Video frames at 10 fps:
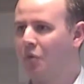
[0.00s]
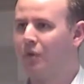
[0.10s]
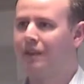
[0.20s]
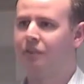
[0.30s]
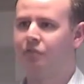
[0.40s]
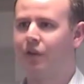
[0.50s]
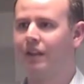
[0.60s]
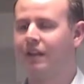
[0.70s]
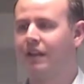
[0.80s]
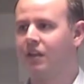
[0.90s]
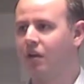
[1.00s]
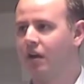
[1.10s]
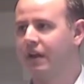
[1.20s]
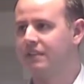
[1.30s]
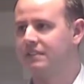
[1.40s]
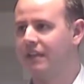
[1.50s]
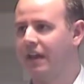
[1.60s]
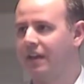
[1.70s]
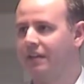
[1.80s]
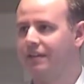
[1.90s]
really friendly and nice
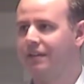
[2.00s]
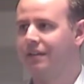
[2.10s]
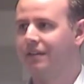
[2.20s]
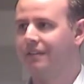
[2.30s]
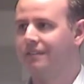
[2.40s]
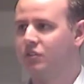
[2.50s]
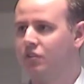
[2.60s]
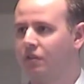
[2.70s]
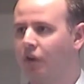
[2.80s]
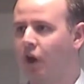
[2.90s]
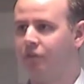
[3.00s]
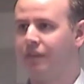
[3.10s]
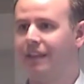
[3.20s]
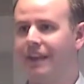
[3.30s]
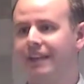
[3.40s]
and sort of offer the